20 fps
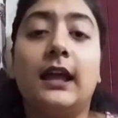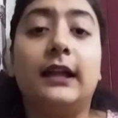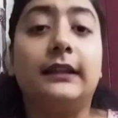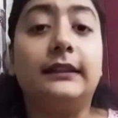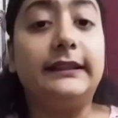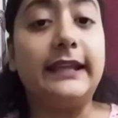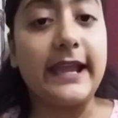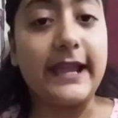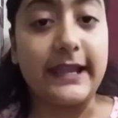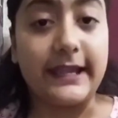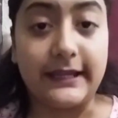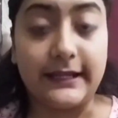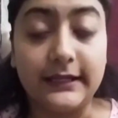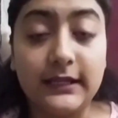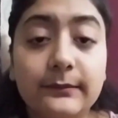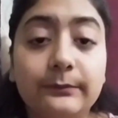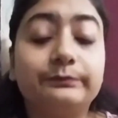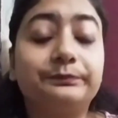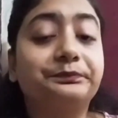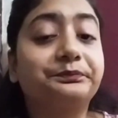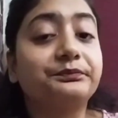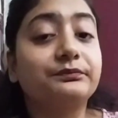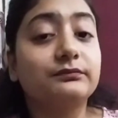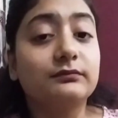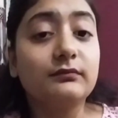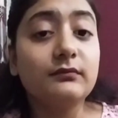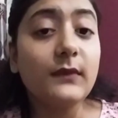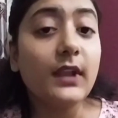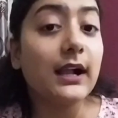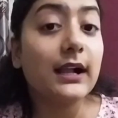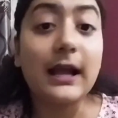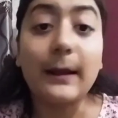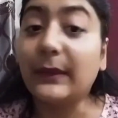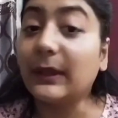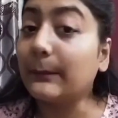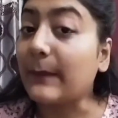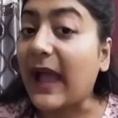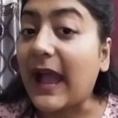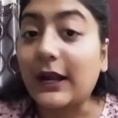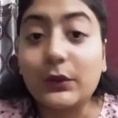Then
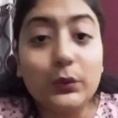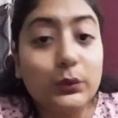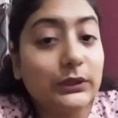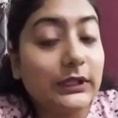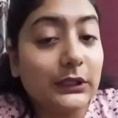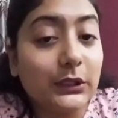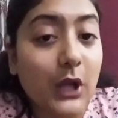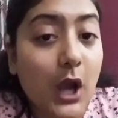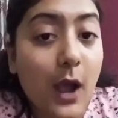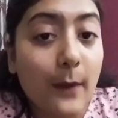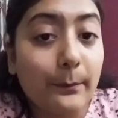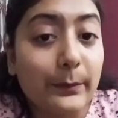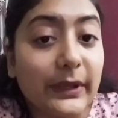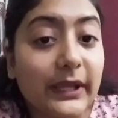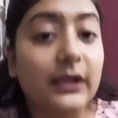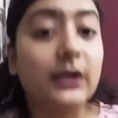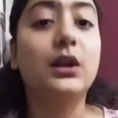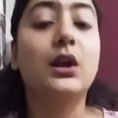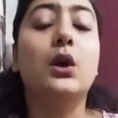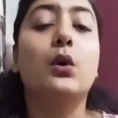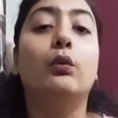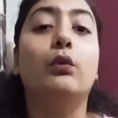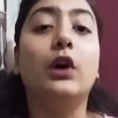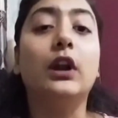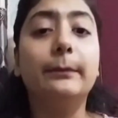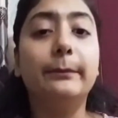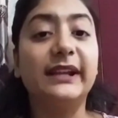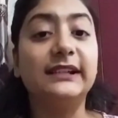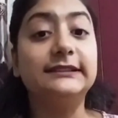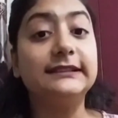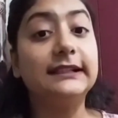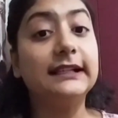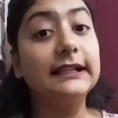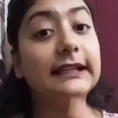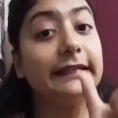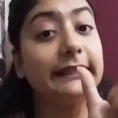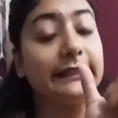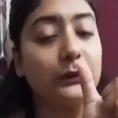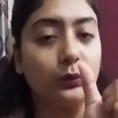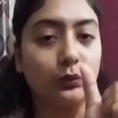coming back to the topic, what basically
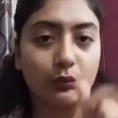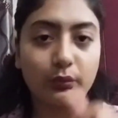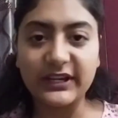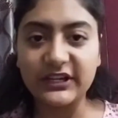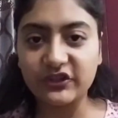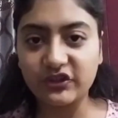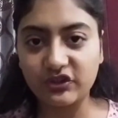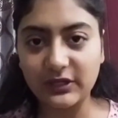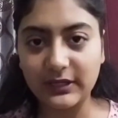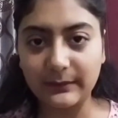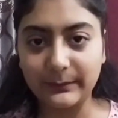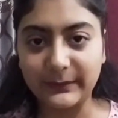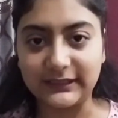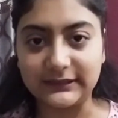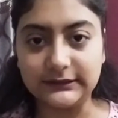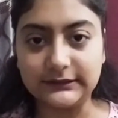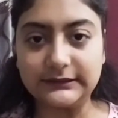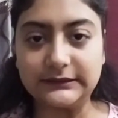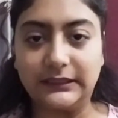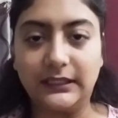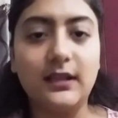nutrition means?